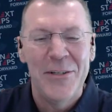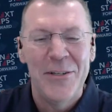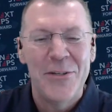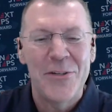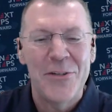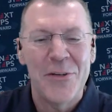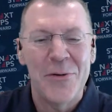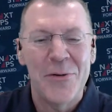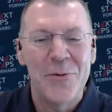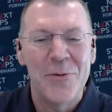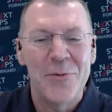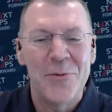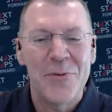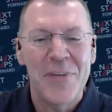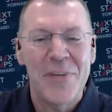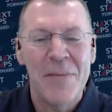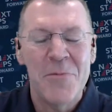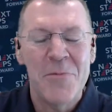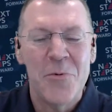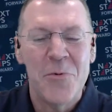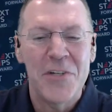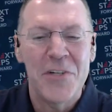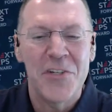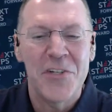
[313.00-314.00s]
So
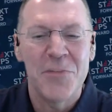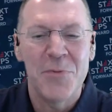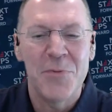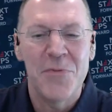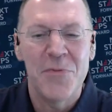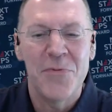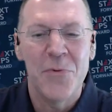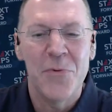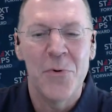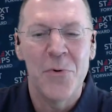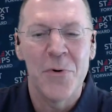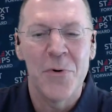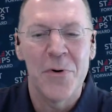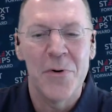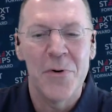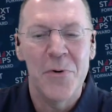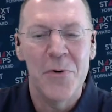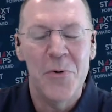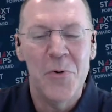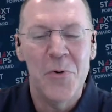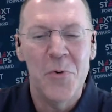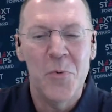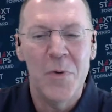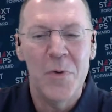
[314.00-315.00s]
same questions before.
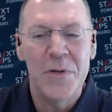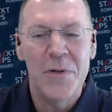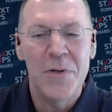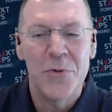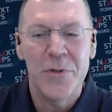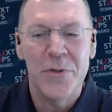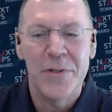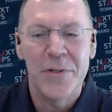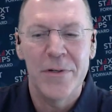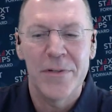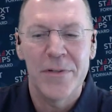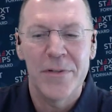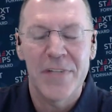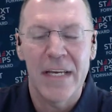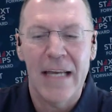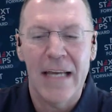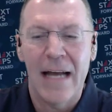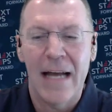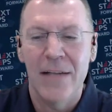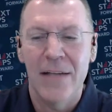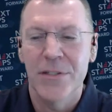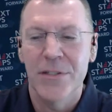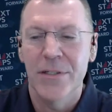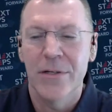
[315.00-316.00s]
What drew you to a
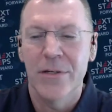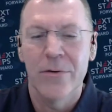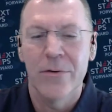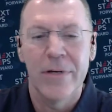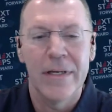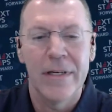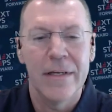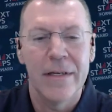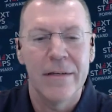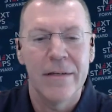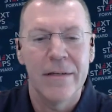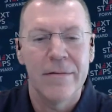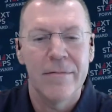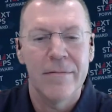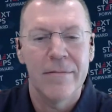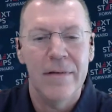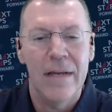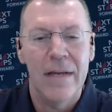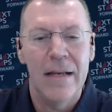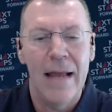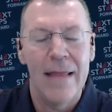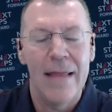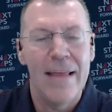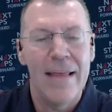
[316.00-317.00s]
psychology degree?
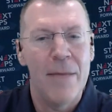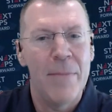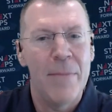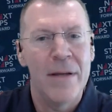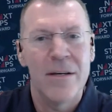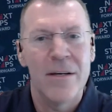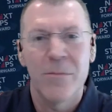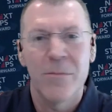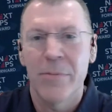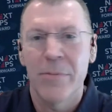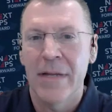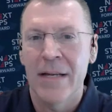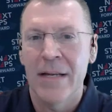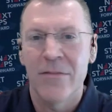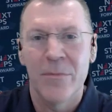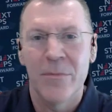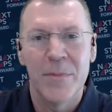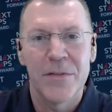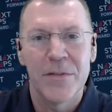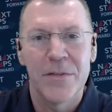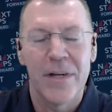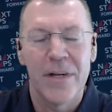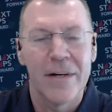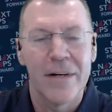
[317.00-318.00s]
And had that been your plan
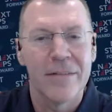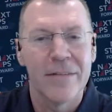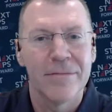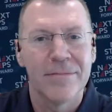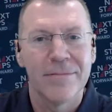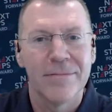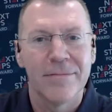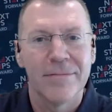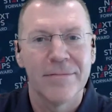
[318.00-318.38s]
from the start?